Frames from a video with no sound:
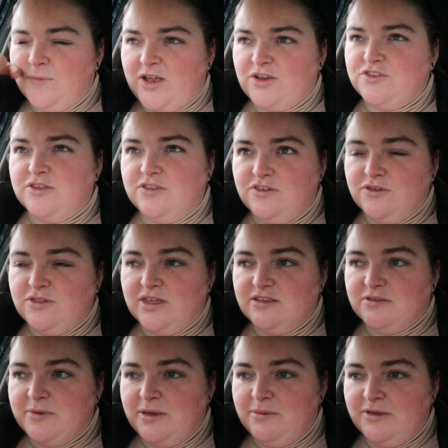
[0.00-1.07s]
Actually two
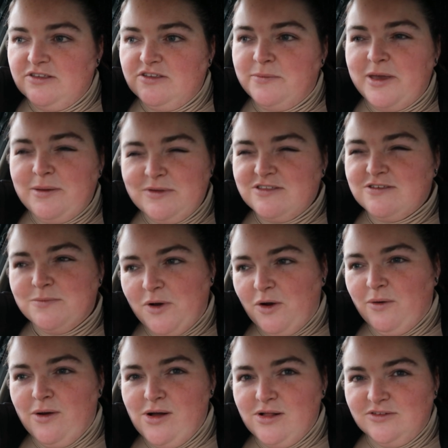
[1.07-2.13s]
things maybe. So maybe
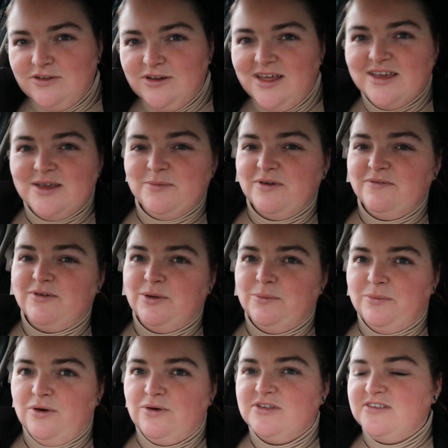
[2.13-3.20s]
tomorrow I'll do like a bit of
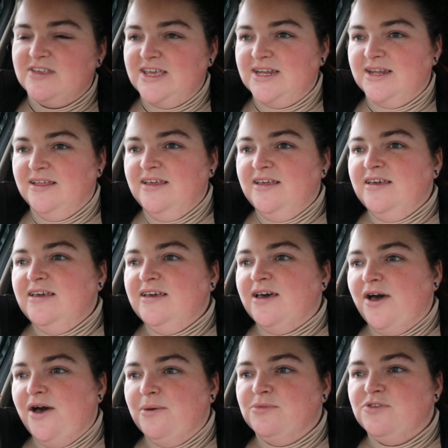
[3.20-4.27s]
an unboxing,
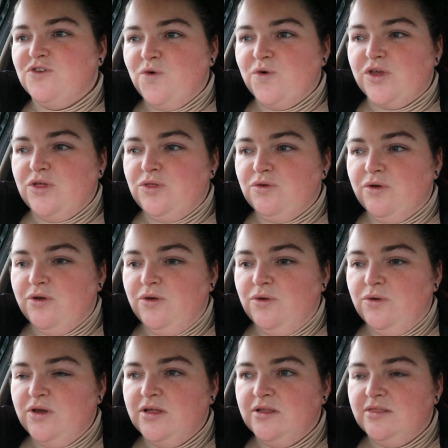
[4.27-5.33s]
talk you
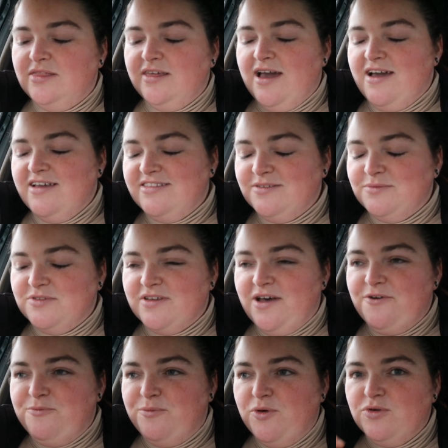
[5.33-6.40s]
through the items
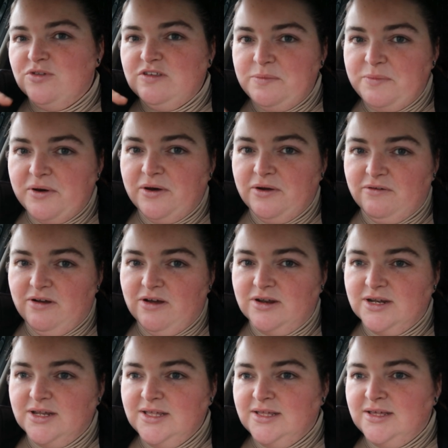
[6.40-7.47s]
that I've bought to put her
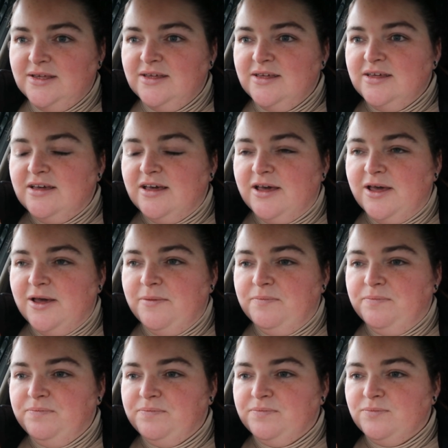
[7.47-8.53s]
on.
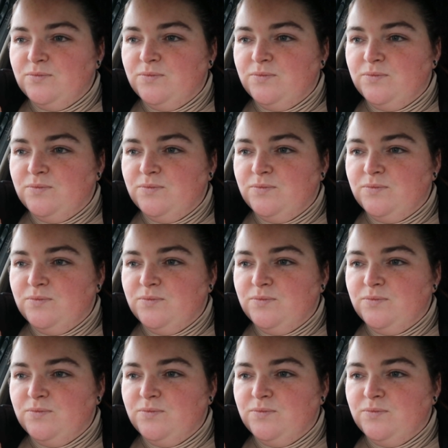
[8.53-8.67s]
And